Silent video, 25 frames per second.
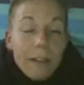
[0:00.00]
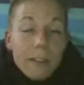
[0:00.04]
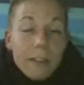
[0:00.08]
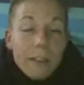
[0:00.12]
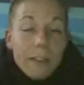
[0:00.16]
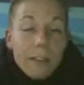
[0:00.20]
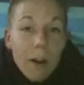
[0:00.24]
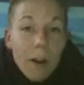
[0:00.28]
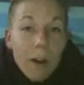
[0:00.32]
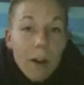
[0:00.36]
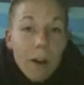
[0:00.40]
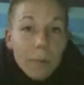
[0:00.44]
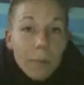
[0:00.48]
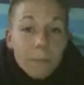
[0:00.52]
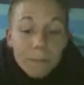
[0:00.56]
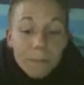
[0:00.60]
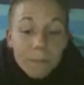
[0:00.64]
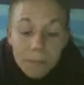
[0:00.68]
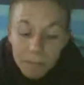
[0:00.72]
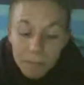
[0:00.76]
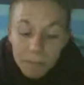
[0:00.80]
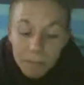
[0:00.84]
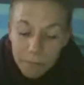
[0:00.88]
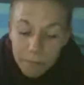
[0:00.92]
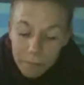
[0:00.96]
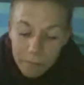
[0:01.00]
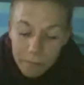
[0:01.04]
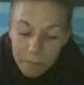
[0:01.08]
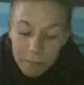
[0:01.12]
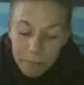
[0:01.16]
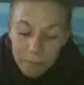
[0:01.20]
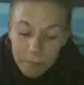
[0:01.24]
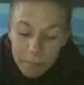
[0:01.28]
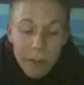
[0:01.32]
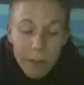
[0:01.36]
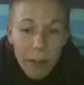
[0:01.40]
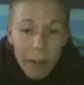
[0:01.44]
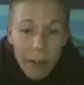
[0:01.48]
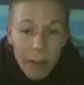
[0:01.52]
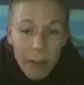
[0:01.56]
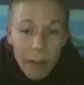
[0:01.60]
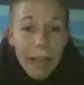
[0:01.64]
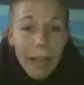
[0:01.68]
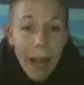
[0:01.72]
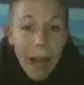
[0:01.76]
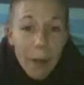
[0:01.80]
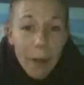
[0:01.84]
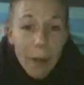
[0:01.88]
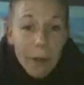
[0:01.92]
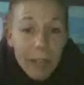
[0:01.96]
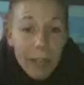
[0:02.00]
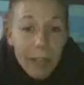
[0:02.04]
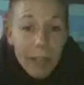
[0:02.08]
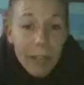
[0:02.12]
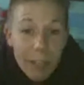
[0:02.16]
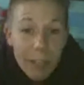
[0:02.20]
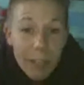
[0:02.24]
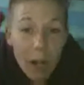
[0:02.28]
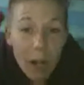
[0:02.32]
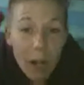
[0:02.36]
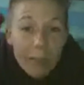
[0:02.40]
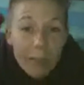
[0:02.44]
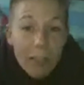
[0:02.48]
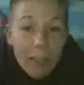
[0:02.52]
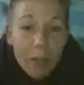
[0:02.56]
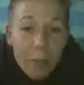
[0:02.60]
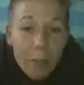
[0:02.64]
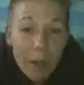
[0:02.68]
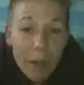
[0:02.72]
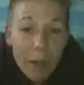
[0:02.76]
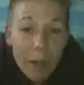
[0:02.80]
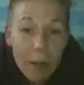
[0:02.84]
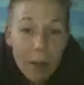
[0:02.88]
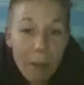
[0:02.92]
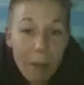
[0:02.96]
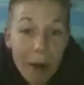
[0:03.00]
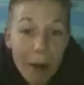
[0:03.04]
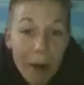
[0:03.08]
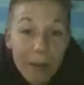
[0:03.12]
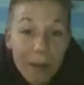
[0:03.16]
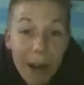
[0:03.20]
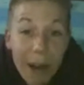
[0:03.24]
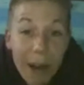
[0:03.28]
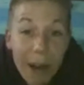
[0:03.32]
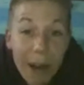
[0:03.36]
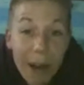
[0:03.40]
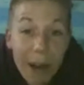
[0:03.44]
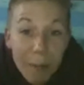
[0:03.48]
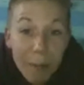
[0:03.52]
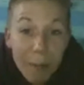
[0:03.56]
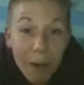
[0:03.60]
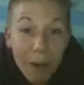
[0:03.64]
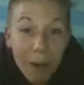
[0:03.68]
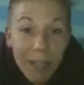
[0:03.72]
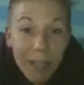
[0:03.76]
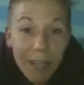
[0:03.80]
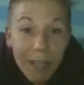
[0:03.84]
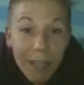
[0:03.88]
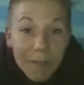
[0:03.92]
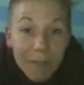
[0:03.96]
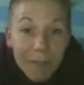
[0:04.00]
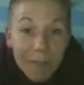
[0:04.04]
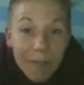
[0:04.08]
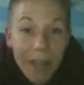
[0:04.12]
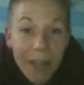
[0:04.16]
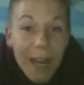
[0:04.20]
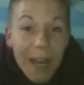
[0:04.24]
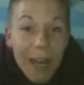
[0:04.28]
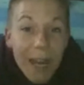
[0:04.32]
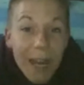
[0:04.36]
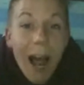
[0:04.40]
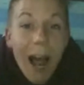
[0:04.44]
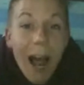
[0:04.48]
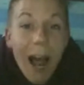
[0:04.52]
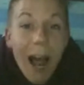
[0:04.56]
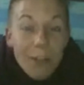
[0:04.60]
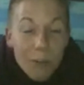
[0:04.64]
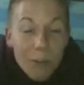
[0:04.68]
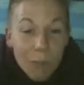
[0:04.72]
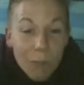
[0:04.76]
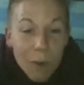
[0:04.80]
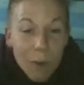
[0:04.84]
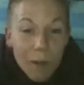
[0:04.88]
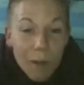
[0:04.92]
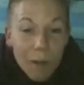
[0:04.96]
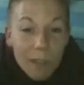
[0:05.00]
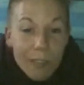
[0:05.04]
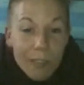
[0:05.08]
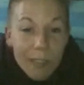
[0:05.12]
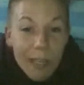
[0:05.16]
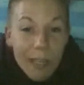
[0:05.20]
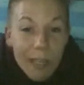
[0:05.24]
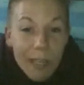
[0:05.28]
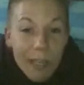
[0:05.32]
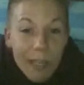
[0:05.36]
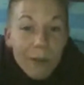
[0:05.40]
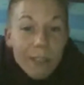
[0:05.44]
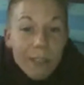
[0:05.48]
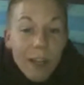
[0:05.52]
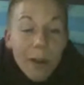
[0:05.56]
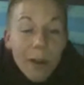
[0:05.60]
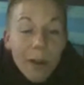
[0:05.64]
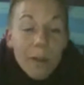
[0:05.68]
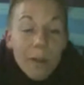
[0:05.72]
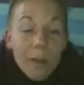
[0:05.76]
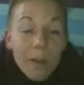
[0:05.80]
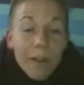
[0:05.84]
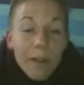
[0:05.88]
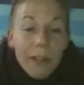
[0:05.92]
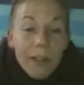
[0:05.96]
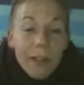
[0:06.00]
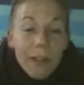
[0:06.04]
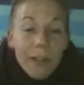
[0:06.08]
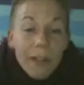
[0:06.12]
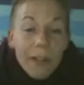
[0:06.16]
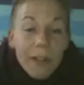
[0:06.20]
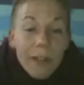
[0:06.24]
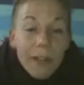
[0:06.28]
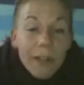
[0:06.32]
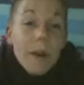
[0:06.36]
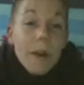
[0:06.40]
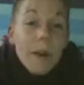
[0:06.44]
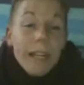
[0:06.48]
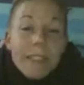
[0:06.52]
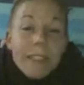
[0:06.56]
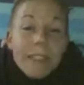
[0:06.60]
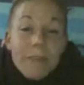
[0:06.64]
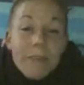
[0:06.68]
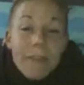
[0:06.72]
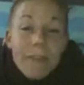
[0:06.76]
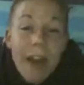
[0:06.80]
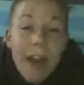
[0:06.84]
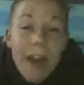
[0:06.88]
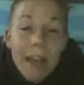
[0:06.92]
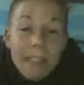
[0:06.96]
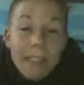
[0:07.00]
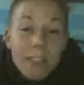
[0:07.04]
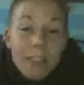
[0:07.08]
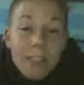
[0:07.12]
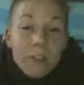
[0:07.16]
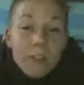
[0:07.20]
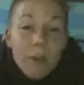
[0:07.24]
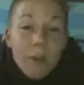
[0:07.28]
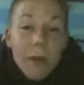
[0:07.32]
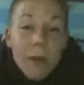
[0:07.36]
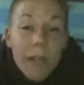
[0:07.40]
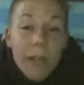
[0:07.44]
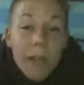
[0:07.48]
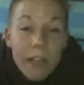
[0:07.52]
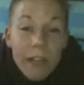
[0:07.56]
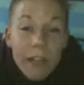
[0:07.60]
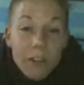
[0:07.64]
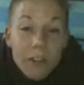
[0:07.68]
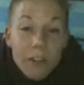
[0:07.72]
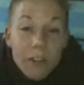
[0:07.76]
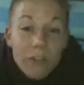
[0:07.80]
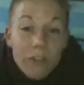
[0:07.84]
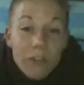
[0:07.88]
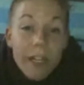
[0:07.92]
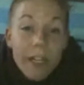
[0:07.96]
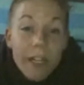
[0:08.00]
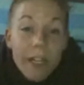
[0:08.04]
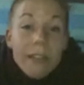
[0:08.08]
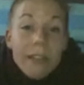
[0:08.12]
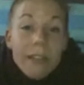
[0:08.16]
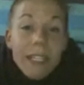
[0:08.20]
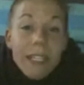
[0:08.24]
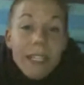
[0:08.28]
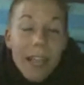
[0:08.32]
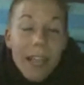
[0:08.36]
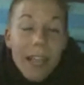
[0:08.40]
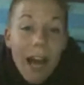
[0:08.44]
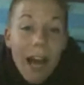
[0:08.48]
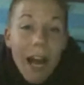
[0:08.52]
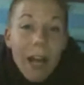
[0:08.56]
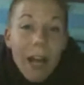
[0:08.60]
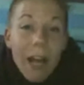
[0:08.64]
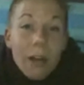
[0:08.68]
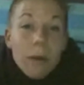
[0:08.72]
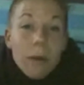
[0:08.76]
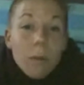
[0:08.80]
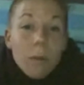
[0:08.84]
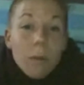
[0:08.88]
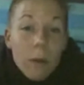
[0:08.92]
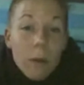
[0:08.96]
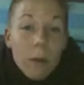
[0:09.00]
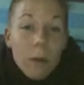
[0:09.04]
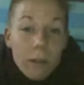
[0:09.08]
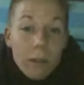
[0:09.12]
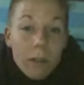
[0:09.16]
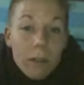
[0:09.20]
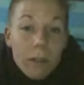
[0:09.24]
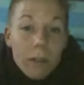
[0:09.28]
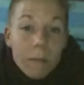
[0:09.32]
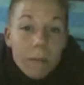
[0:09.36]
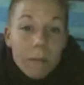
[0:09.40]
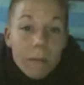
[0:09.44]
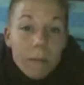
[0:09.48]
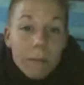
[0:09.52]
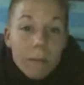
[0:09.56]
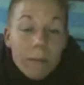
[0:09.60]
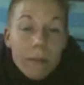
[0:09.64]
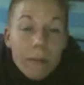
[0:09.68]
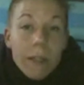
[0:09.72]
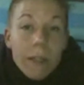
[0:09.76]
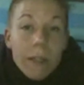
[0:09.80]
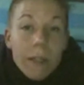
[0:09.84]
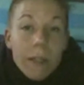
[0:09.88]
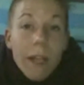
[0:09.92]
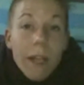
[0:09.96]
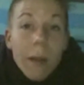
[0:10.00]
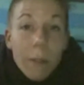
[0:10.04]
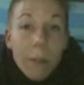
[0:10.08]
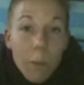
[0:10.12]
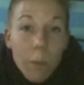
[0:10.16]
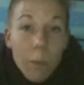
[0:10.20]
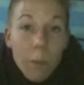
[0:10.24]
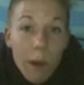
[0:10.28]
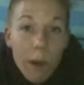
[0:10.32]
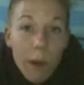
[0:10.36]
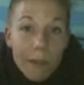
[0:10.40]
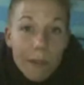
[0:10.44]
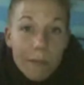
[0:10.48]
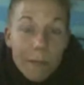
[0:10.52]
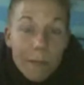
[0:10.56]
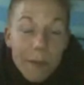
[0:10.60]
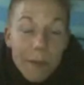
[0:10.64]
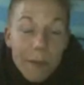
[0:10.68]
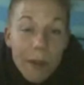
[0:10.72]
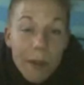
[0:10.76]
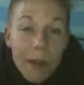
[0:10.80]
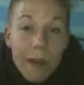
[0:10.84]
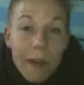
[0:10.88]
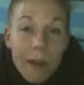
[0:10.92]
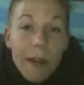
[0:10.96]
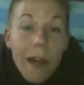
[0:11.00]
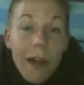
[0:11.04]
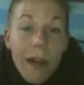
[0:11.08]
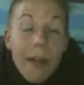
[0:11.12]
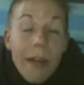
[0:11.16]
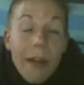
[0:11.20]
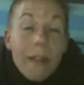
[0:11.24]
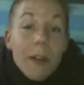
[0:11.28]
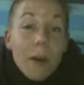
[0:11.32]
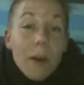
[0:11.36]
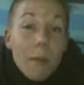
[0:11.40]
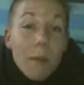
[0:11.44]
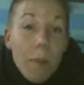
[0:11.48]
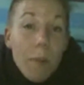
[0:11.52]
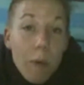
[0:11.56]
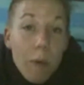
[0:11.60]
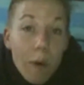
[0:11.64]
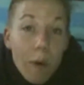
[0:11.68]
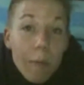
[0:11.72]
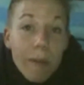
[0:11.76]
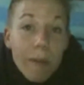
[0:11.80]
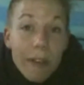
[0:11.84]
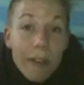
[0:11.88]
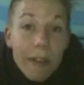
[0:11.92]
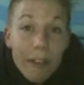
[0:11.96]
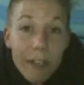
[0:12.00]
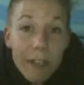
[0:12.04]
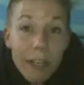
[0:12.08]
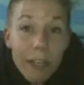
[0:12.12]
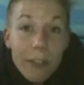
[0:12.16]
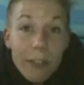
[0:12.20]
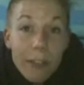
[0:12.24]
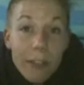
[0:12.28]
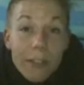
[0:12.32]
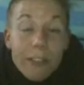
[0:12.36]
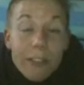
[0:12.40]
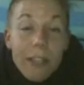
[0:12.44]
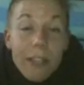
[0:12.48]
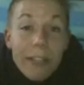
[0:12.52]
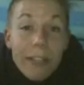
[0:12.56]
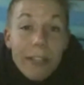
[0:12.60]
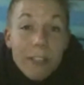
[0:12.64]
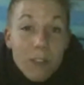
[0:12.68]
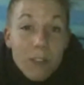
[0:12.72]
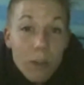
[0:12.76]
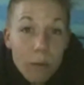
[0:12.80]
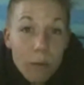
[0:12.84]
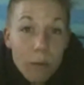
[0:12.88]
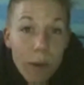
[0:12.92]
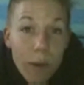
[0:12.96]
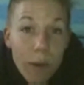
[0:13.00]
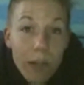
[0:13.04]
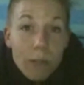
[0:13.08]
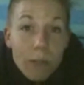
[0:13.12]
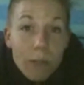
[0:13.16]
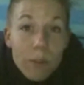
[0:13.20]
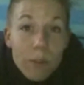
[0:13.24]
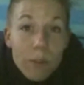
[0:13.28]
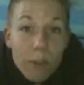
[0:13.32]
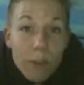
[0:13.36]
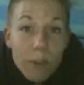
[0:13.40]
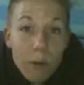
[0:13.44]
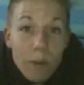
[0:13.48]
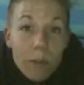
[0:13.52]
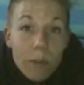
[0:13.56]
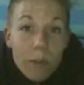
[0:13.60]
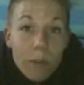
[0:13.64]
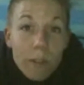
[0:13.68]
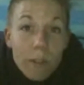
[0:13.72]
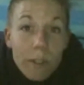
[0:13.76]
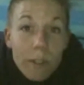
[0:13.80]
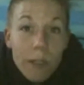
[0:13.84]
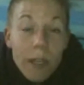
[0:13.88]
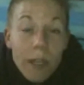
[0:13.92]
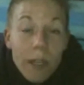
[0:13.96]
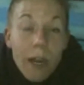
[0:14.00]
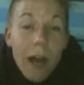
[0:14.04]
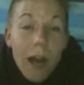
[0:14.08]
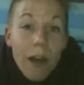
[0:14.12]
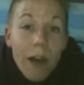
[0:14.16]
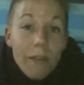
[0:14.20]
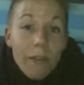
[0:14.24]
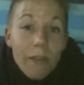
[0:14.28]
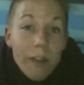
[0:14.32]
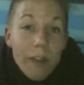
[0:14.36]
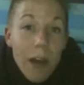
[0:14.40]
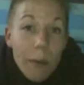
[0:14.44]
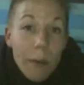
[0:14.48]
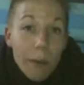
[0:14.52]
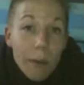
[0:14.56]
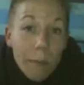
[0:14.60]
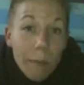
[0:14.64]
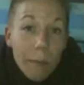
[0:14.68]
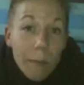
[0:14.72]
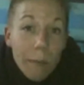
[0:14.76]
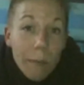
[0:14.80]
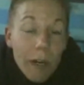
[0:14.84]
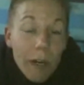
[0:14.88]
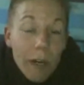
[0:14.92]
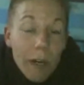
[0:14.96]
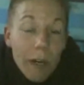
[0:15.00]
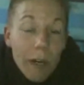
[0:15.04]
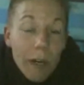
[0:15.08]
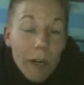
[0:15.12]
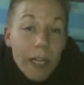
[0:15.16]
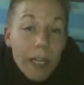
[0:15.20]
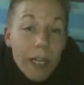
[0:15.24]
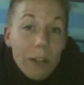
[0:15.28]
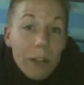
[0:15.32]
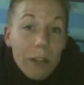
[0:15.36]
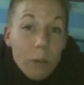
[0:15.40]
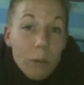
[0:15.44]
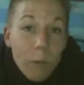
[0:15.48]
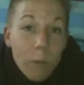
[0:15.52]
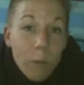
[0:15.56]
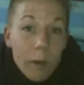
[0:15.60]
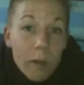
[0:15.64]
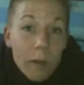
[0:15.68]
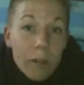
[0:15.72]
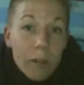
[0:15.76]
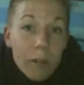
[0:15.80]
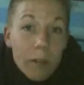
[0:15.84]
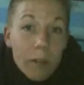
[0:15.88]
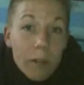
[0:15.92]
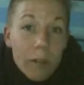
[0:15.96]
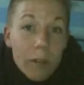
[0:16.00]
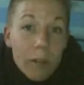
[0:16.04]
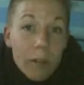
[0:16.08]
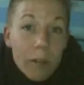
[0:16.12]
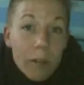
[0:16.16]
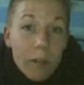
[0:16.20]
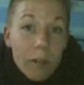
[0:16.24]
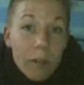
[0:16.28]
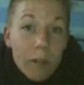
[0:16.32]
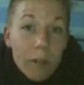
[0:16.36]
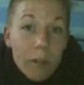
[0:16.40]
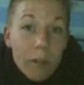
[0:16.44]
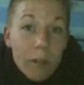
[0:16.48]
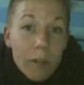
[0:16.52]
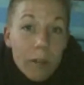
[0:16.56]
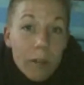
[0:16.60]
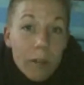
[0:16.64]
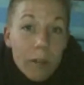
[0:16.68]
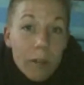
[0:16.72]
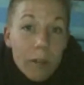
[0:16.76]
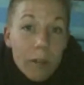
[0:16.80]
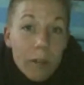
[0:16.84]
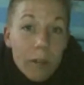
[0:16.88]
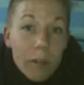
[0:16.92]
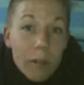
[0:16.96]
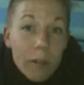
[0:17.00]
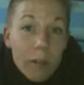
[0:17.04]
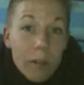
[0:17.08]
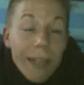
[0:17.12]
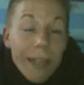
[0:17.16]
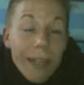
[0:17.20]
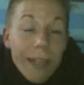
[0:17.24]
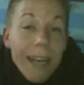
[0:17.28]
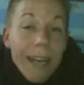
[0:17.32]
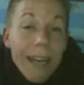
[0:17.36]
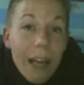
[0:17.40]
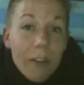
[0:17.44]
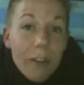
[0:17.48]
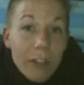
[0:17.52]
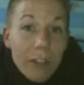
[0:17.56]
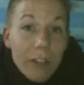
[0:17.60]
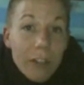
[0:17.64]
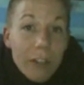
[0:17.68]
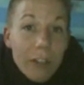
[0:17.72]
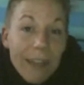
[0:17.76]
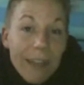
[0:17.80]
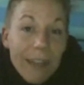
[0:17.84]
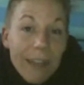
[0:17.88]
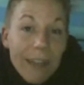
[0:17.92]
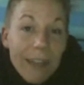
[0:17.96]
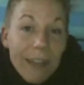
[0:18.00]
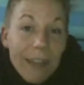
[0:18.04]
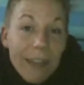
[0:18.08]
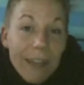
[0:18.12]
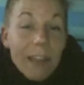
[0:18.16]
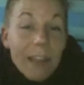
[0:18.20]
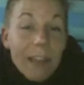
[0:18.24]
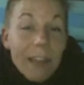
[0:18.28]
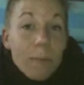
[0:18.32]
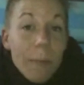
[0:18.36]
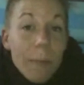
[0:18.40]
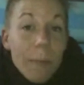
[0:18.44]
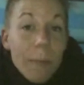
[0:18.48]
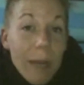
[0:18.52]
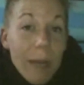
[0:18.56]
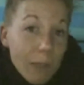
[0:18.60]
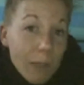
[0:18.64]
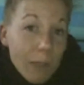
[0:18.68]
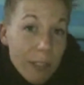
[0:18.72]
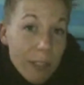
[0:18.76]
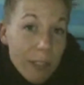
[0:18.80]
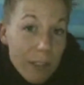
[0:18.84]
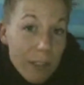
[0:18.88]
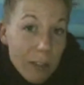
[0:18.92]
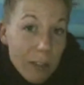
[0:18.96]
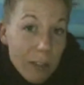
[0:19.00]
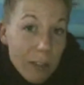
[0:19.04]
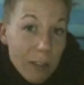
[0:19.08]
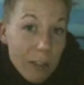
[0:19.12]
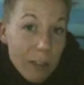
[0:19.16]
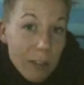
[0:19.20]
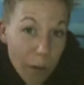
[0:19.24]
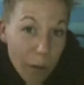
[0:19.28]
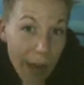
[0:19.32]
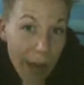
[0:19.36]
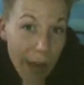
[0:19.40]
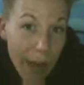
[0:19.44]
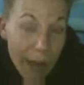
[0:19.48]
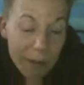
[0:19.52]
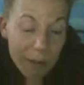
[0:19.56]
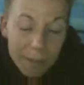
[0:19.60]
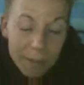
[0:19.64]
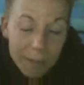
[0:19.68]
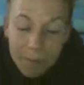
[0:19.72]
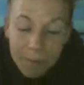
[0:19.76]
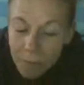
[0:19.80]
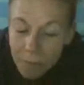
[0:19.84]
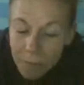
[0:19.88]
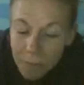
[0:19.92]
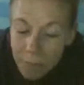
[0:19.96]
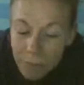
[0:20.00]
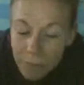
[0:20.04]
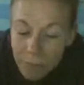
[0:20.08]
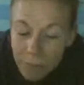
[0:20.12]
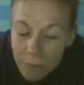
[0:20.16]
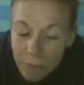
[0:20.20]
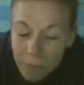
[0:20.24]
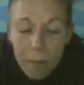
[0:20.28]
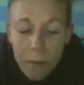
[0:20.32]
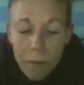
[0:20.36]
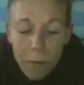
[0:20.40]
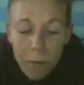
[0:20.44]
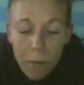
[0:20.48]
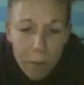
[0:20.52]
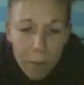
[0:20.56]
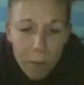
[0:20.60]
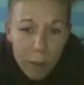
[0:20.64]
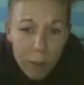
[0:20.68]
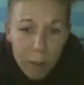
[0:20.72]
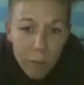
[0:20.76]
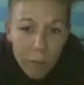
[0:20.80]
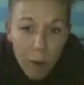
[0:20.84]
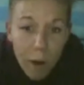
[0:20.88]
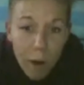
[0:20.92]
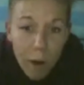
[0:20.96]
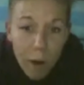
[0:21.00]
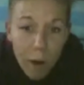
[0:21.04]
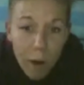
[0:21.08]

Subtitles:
So now we're going to talk a little bit about network marketing and how this works. And I will tell you this. Network marketing is the fastest growing industry in the entire world. Number one. And there are more millionaires as a direct result of network marketing in the world than in any other industry to date. And there's many reasons for that.